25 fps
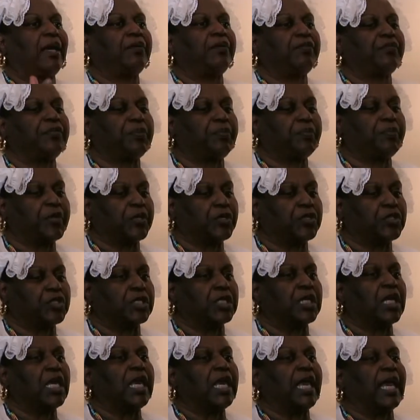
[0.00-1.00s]
out of the
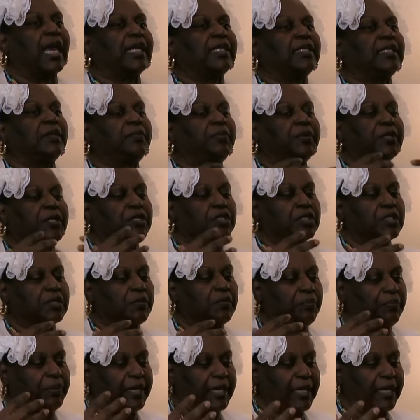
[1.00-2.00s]
person and the
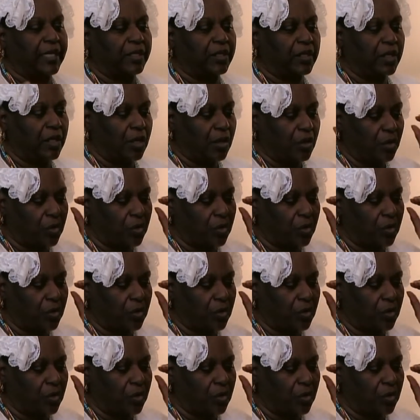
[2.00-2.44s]
person being